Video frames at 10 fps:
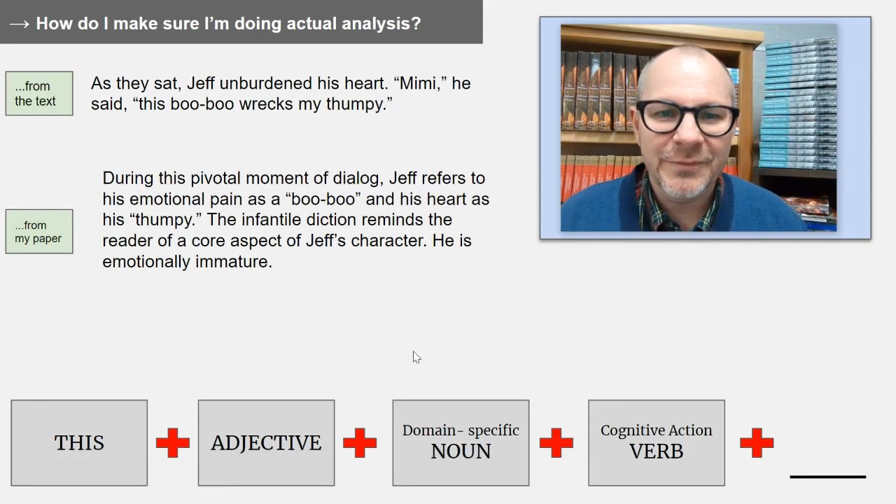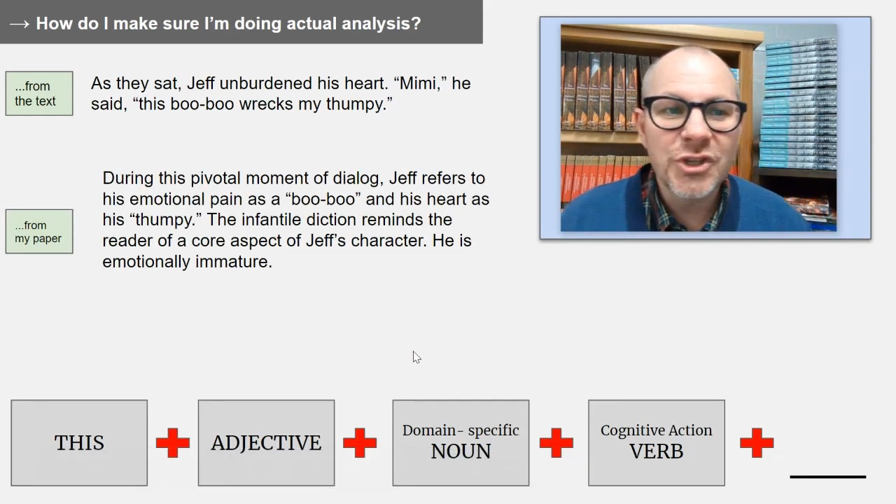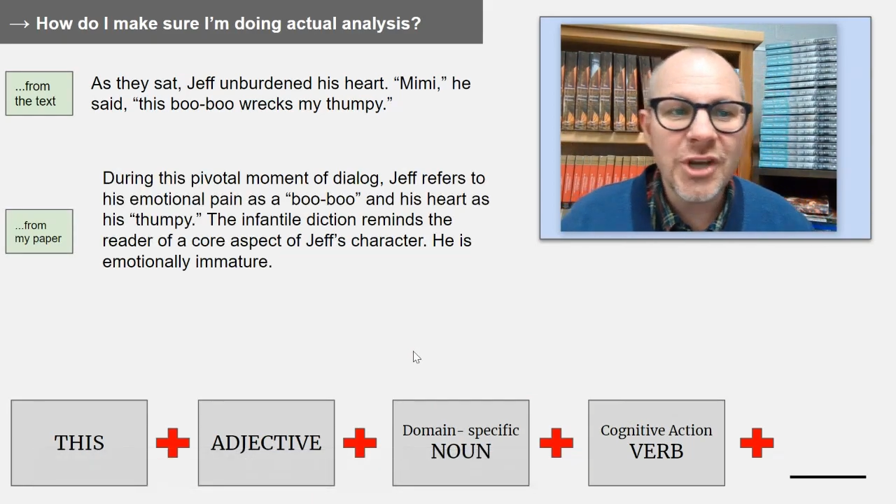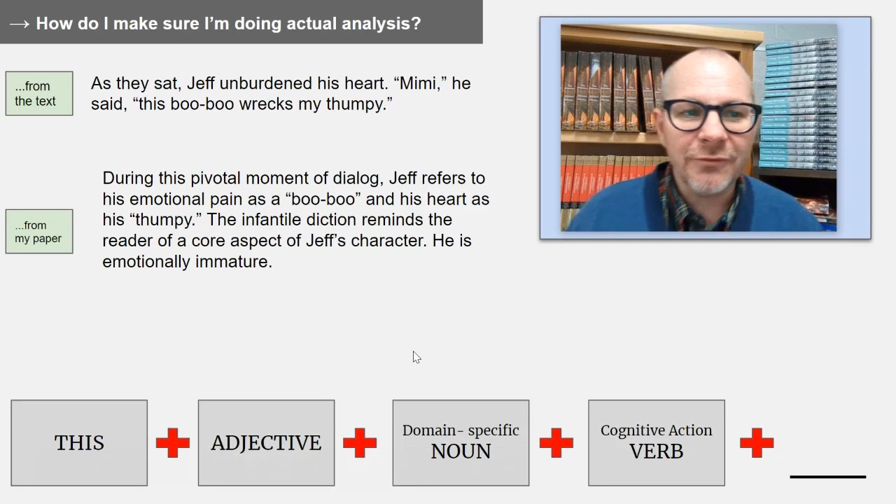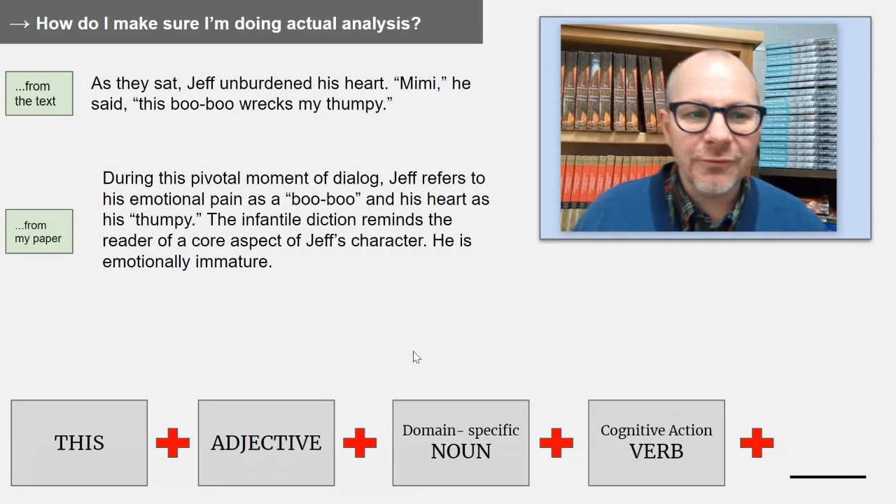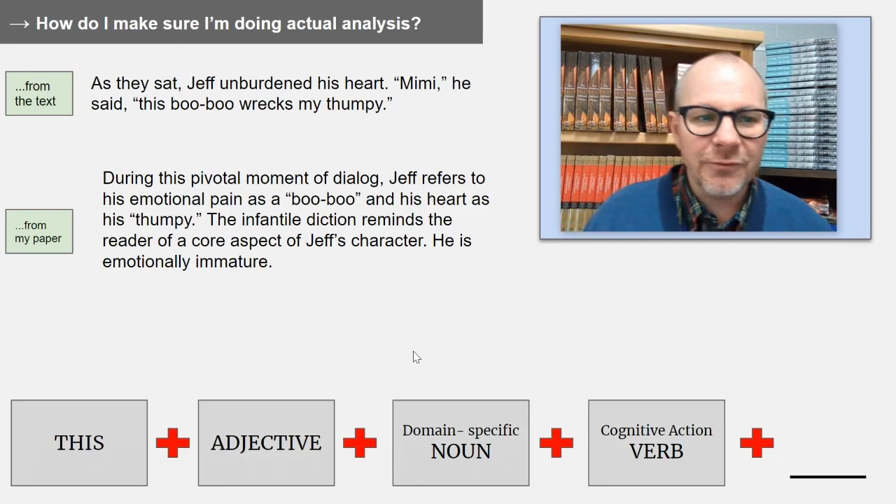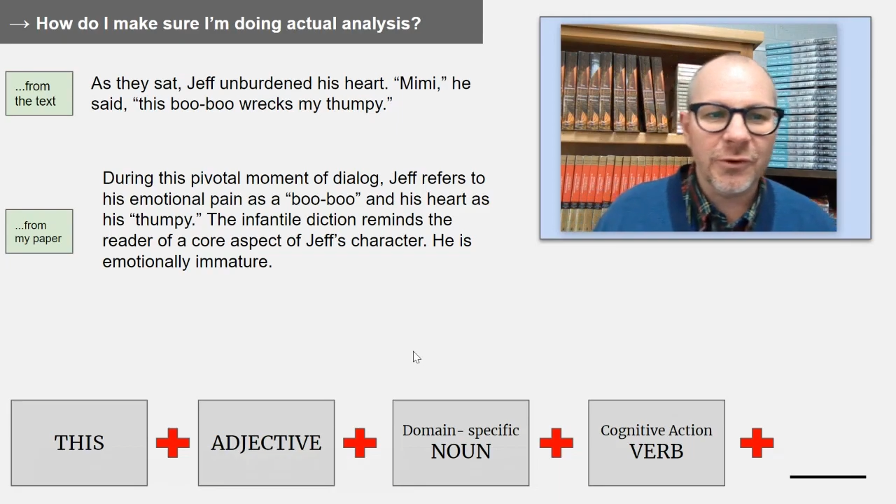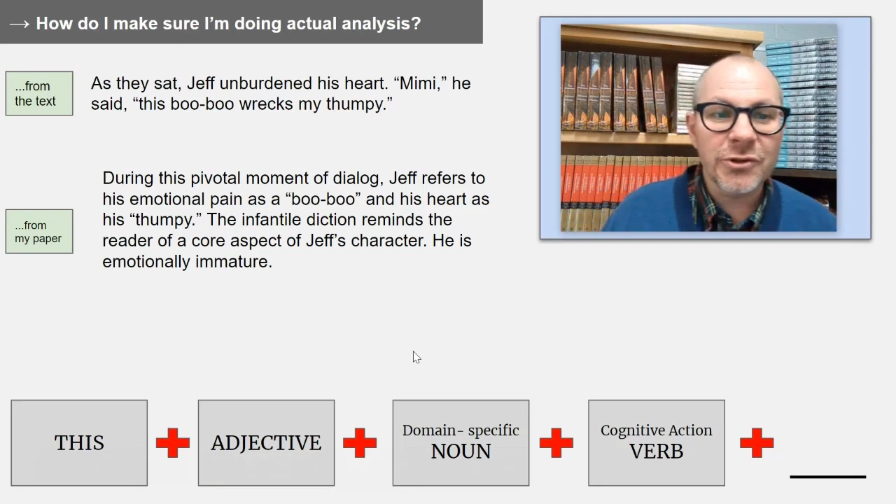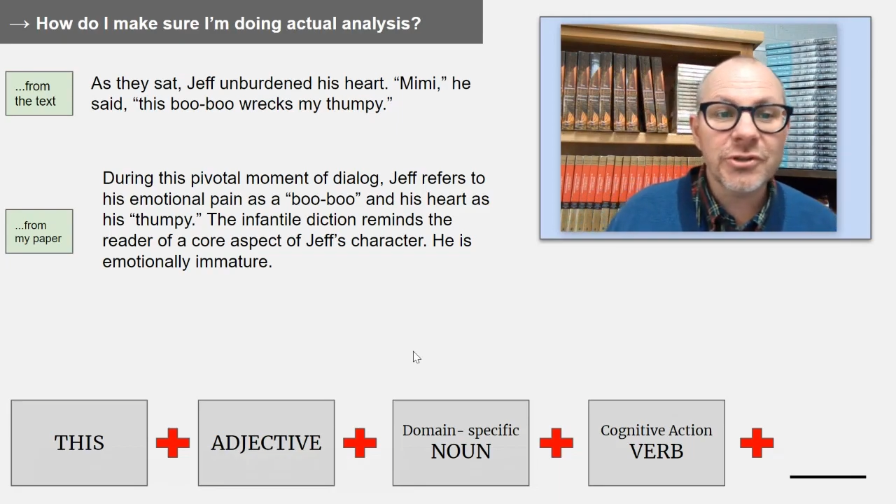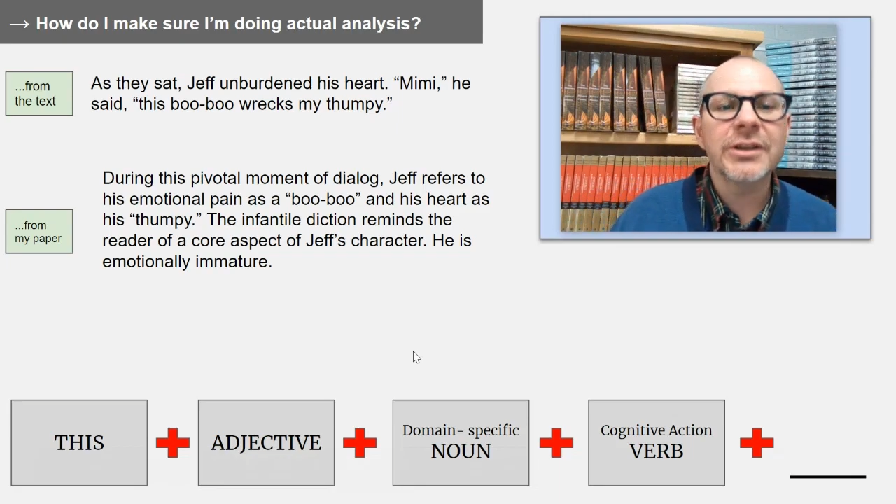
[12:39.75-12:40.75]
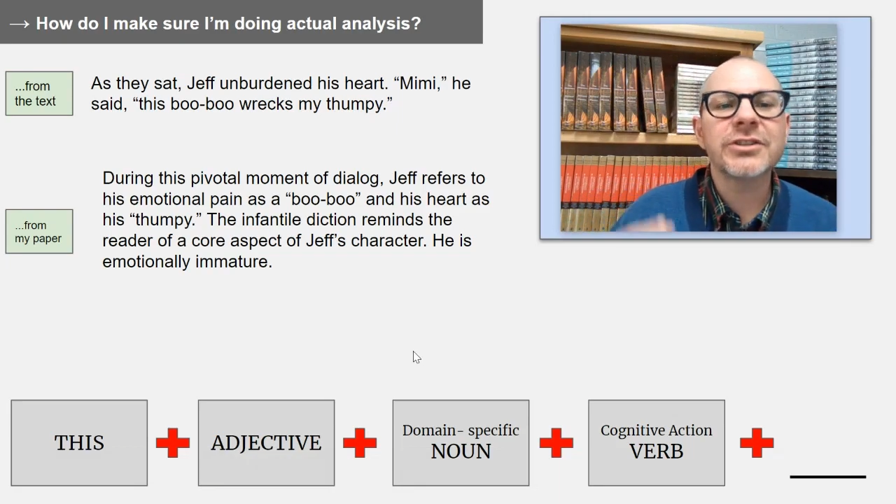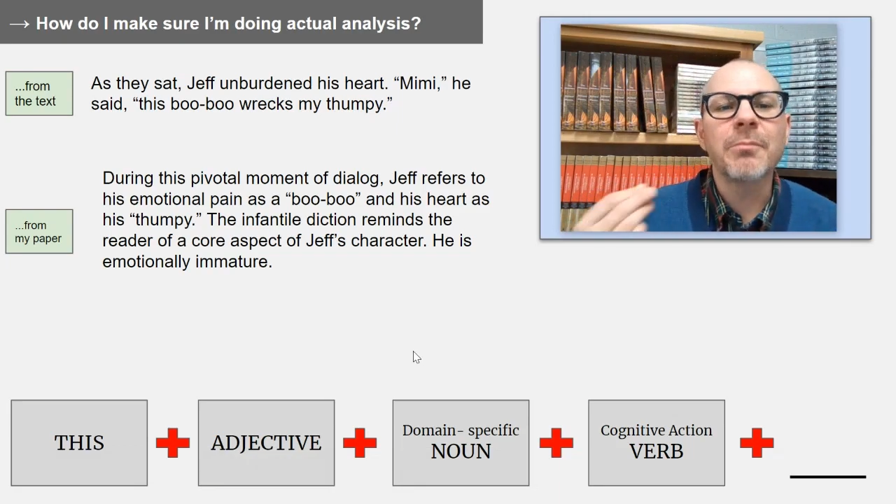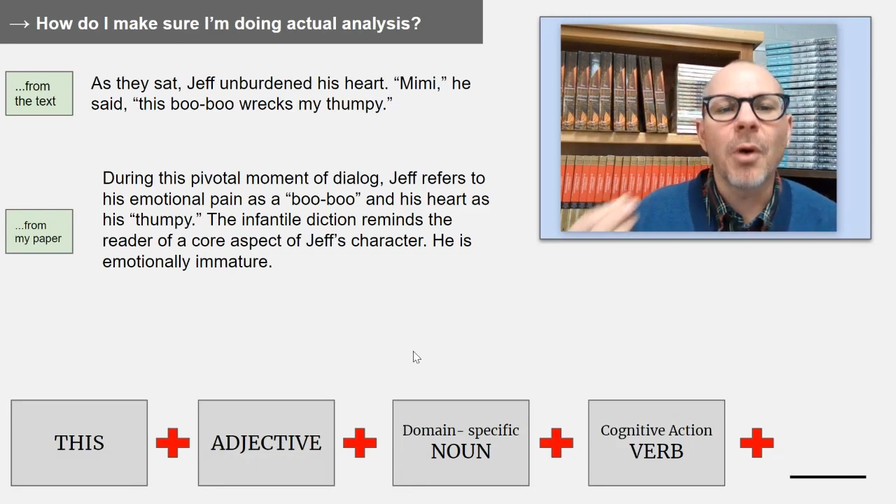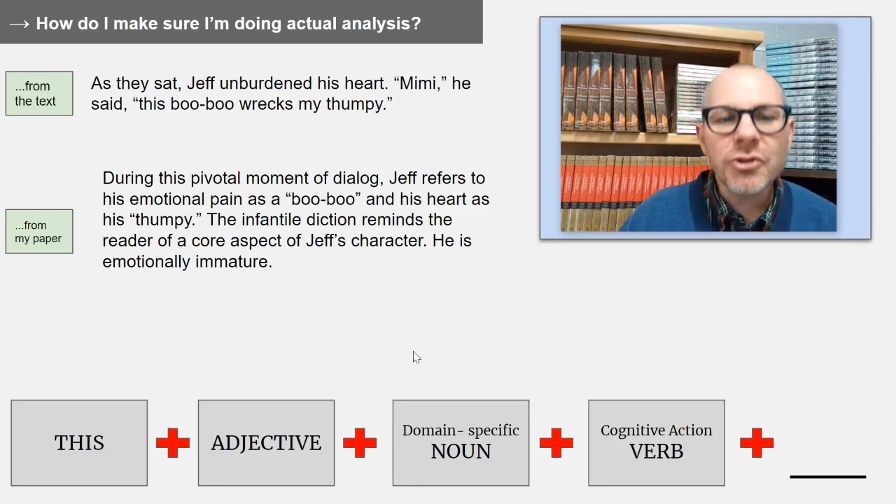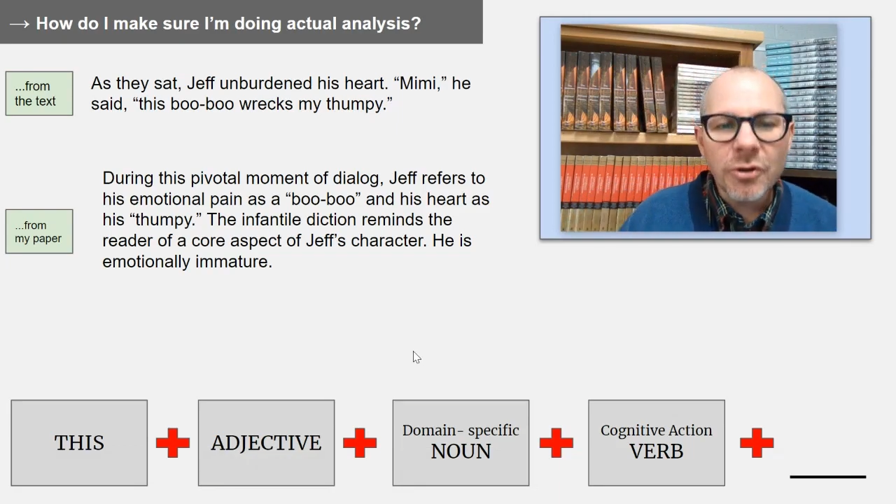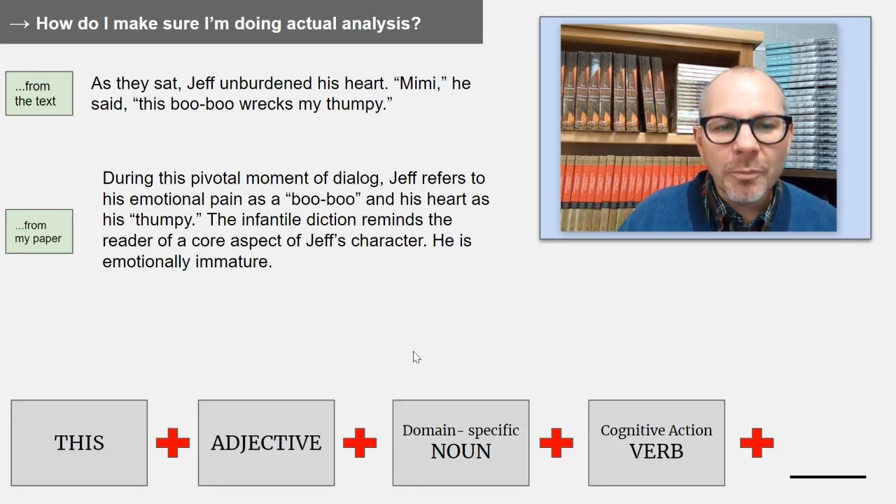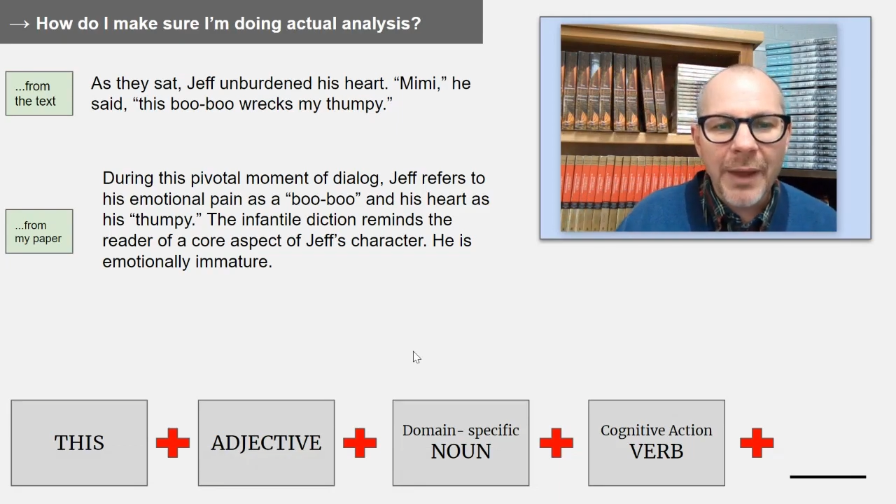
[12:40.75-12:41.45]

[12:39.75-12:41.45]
Jeff refers to his emotional